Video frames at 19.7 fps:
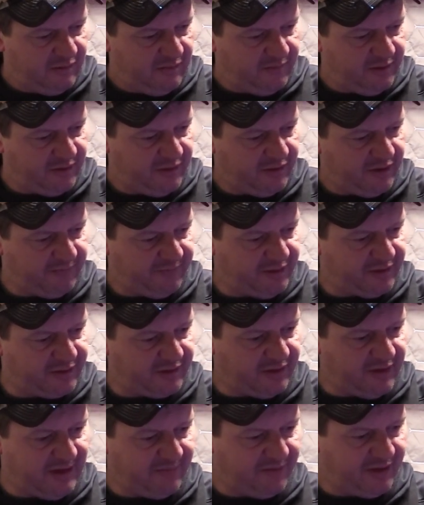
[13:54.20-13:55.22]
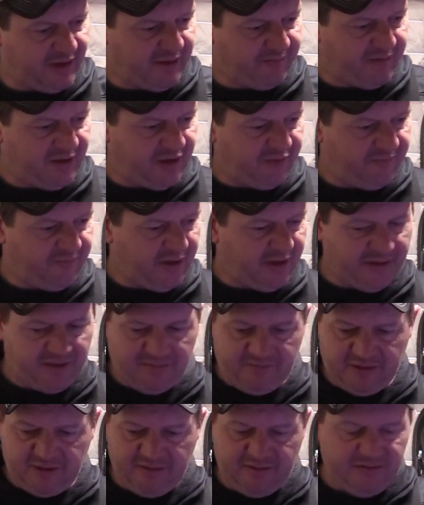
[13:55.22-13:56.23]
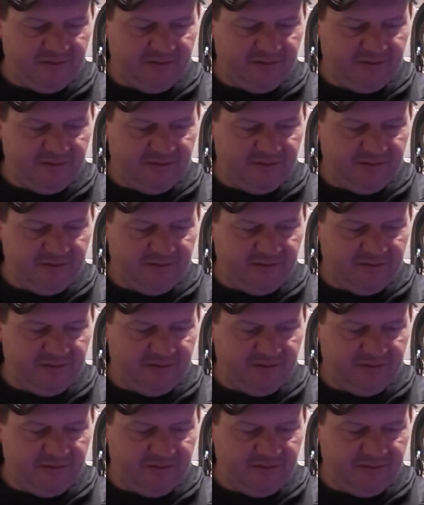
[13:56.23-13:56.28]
I dropped the slap wrap off bottom and